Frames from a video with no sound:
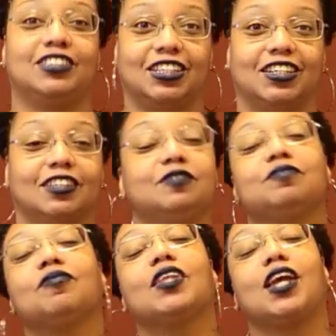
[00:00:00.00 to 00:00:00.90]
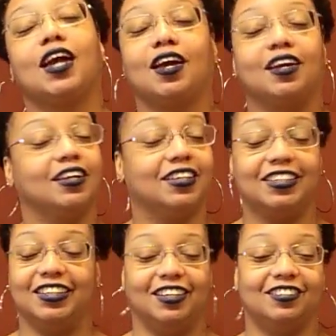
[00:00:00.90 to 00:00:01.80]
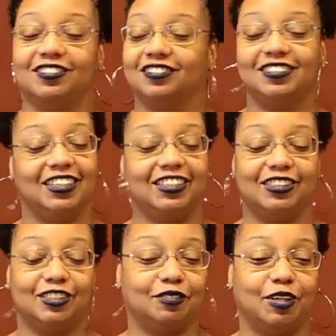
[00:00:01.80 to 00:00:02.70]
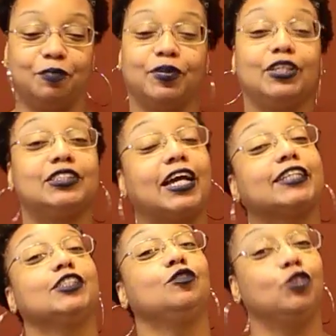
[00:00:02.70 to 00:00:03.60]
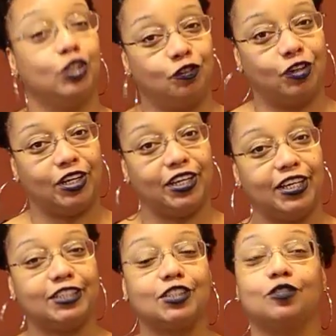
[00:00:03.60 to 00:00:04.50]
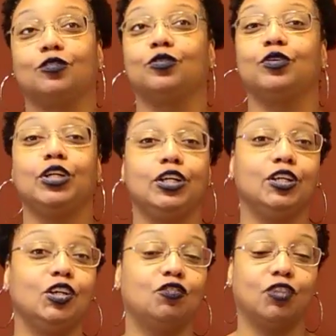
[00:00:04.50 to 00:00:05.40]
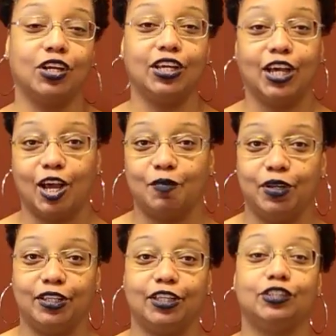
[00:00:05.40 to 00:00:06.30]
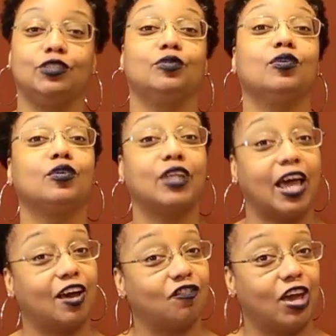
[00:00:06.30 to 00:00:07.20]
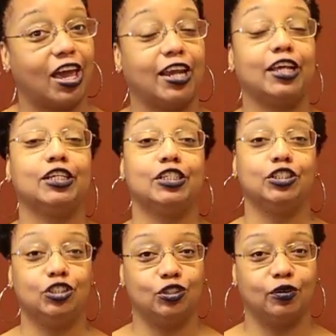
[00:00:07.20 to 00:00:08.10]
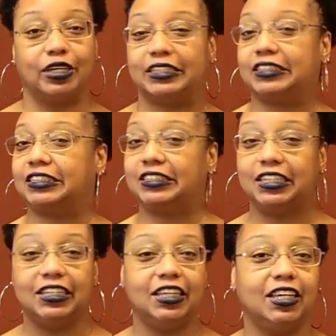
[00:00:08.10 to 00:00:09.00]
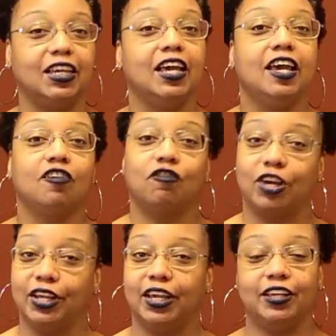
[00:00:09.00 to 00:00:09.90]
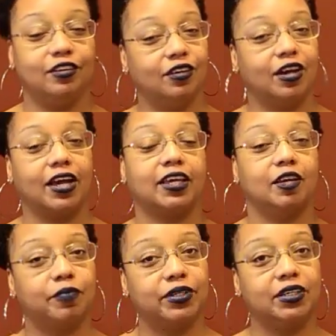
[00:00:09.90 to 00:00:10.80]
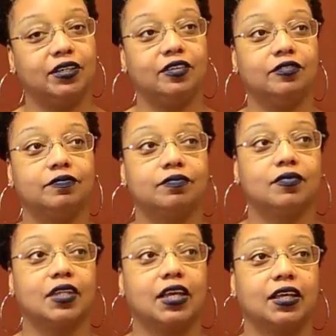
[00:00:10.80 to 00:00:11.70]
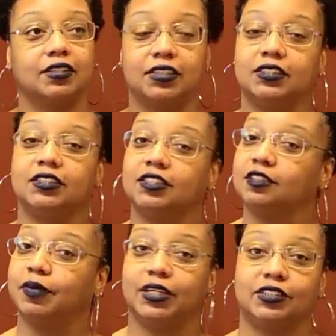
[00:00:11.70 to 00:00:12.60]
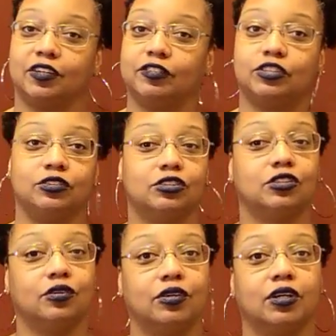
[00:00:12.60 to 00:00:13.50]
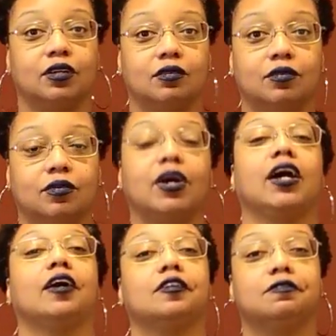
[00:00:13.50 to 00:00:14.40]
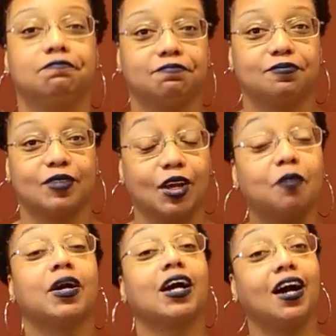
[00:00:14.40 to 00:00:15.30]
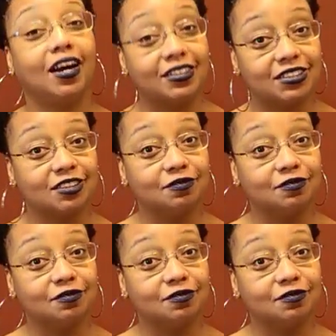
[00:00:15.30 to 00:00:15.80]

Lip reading: Duh. Yeah. It's this way. But it's actually really funny. It's a really funny comedy that you will laugh at and enjoy. It's silly, funny, and you go, I can't believe that this is based off a true story. Wow. Oh my gosh.